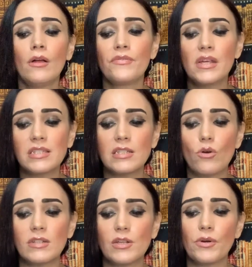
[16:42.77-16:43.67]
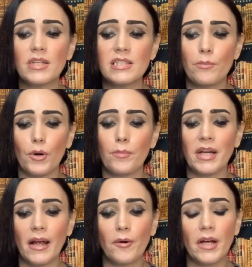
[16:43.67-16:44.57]
This is also in a suburban
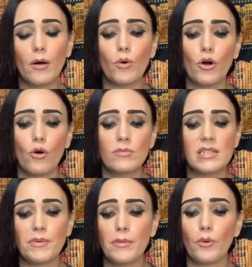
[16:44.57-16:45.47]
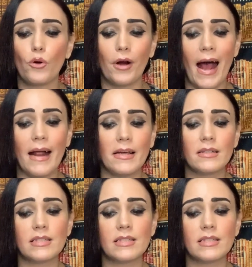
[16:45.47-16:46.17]
area where homeless people or addicts